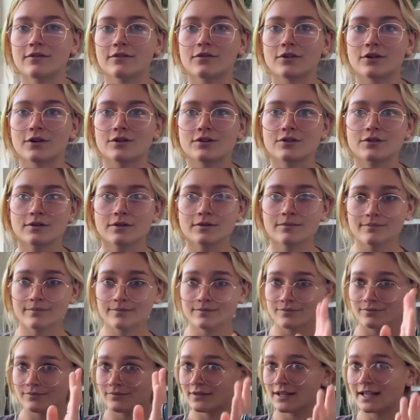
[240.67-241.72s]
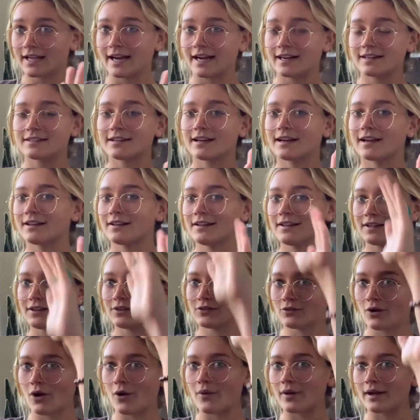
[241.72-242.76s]
fruit cacti, like
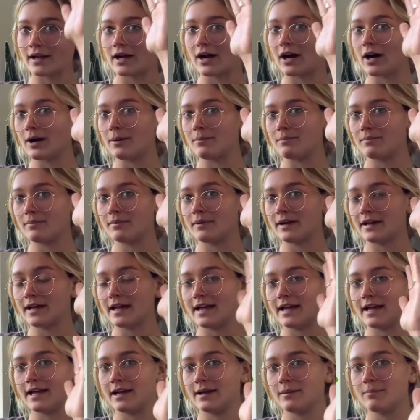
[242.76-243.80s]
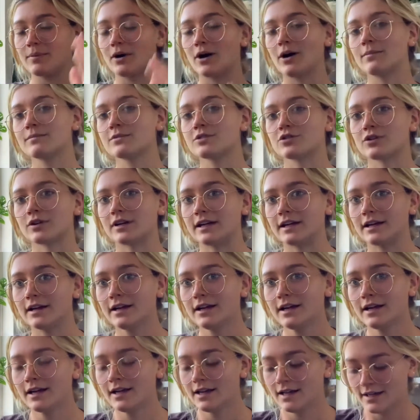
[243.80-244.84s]
growing up a palm tree.
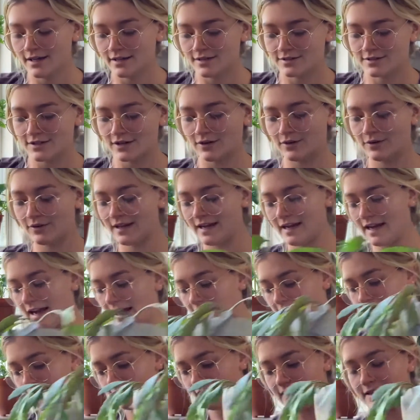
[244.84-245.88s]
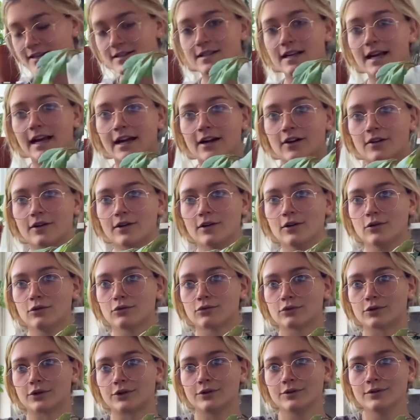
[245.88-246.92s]
So they have these aerial
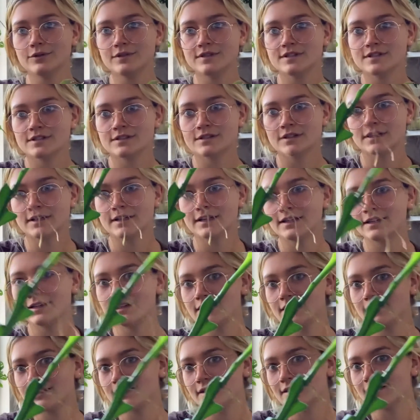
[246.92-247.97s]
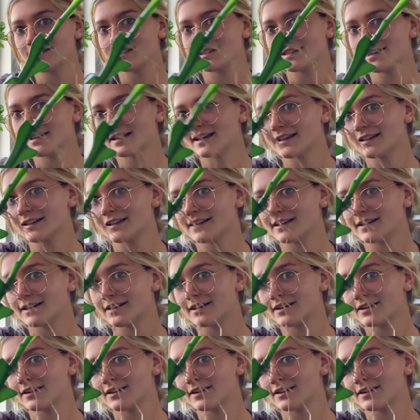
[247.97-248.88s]
roots. You see that there?